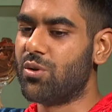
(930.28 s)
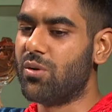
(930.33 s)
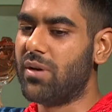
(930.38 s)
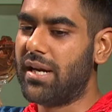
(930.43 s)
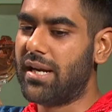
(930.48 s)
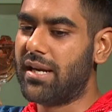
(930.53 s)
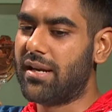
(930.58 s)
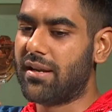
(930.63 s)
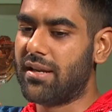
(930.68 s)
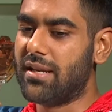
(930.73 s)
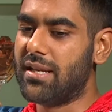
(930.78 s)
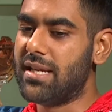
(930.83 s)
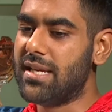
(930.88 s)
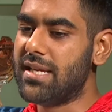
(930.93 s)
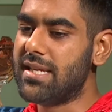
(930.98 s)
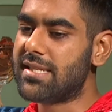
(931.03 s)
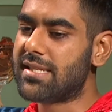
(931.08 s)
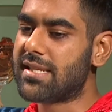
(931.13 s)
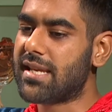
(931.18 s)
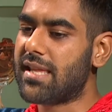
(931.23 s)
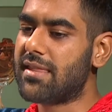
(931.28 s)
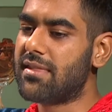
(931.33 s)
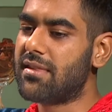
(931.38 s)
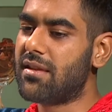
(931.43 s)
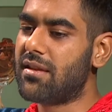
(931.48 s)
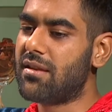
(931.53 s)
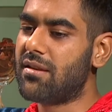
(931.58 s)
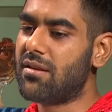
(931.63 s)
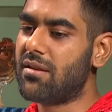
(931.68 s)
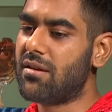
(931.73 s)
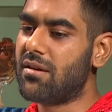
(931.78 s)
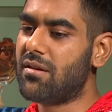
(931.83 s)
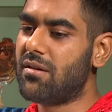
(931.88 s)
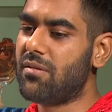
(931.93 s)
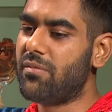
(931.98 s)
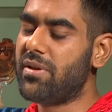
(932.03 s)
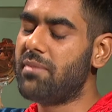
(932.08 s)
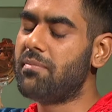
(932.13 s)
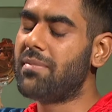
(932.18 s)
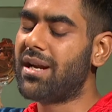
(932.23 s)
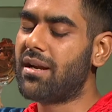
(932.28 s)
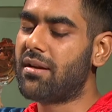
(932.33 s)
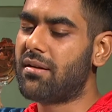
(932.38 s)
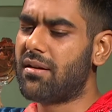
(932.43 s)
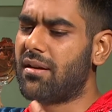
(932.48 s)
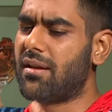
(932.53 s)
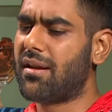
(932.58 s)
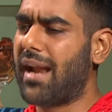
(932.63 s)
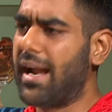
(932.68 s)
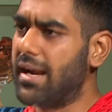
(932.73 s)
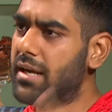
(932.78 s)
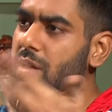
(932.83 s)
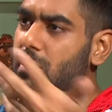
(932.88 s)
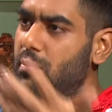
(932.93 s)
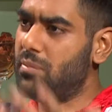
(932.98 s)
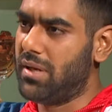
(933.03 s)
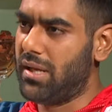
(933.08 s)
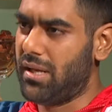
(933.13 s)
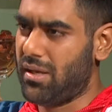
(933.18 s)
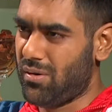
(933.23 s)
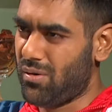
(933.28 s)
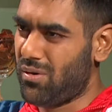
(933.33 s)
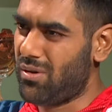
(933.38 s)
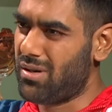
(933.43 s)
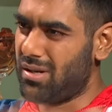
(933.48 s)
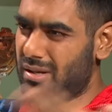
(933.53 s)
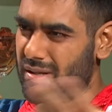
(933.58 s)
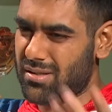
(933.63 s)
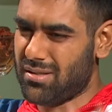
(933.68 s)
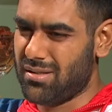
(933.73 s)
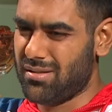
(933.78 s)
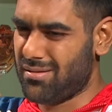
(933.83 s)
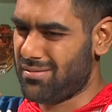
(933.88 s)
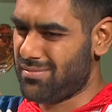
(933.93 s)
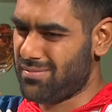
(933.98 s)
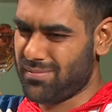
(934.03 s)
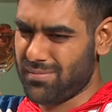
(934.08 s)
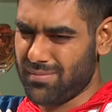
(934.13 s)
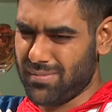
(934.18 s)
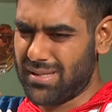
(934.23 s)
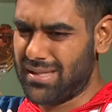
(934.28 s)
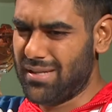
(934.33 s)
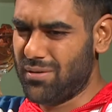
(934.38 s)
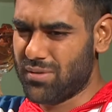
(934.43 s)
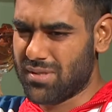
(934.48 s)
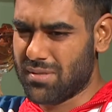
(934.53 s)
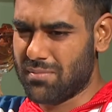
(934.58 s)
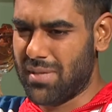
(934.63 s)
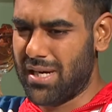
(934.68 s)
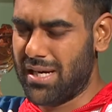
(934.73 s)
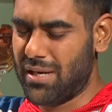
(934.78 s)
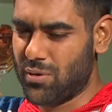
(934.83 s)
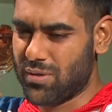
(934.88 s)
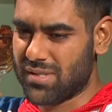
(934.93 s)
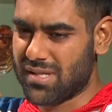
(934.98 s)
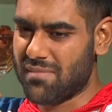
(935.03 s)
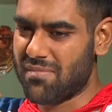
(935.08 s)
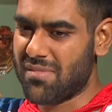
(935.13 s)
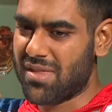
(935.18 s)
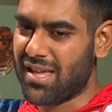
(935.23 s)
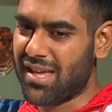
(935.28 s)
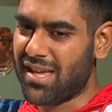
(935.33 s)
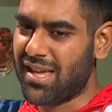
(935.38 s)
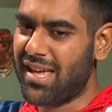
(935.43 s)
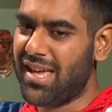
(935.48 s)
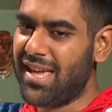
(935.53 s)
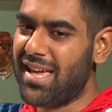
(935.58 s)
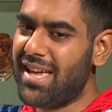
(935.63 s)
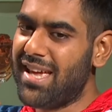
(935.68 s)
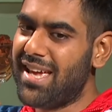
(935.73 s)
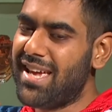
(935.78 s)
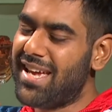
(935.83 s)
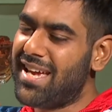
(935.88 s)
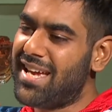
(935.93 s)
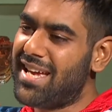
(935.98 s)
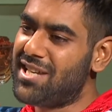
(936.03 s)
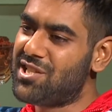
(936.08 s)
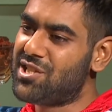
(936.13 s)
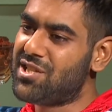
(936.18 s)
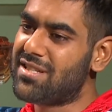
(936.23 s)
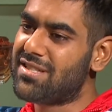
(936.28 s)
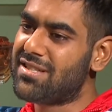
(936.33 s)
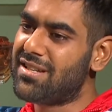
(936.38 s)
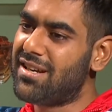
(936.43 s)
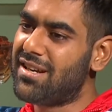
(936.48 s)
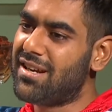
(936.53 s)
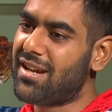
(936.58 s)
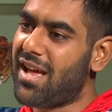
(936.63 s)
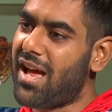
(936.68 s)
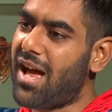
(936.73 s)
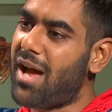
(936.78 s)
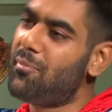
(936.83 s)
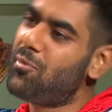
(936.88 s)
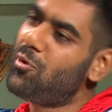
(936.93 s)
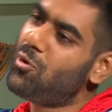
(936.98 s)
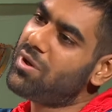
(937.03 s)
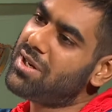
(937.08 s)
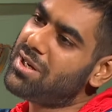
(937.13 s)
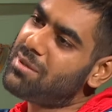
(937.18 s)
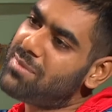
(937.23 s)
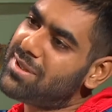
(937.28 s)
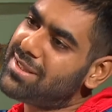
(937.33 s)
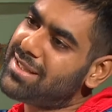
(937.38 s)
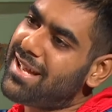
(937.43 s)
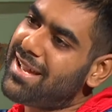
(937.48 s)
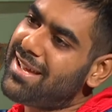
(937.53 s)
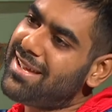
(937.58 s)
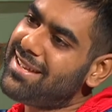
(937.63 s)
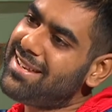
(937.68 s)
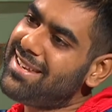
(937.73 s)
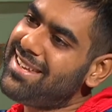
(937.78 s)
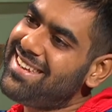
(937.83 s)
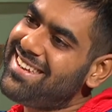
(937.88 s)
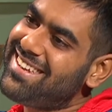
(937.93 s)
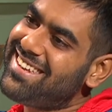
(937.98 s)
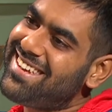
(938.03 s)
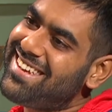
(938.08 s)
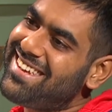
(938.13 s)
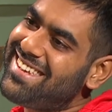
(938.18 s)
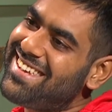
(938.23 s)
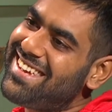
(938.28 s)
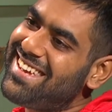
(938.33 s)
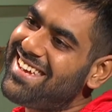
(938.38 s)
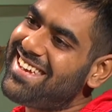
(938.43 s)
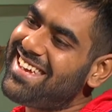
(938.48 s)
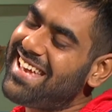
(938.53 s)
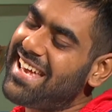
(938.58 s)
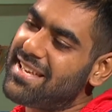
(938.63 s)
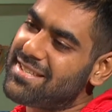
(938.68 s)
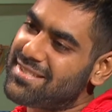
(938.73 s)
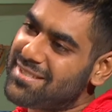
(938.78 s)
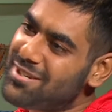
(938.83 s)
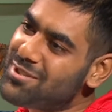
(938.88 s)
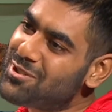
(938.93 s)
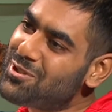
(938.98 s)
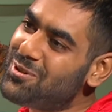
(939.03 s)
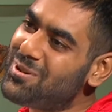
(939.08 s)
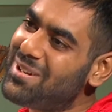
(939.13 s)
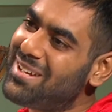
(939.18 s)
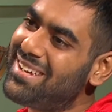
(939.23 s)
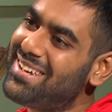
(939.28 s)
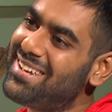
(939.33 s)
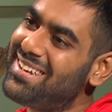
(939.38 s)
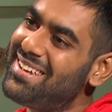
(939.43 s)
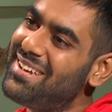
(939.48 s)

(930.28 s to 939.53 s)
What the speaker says: had released. And then we met randomly on another, I think it was a meeting or something. And she said, aap logon ne bataya nahi ki ye aisa show hai,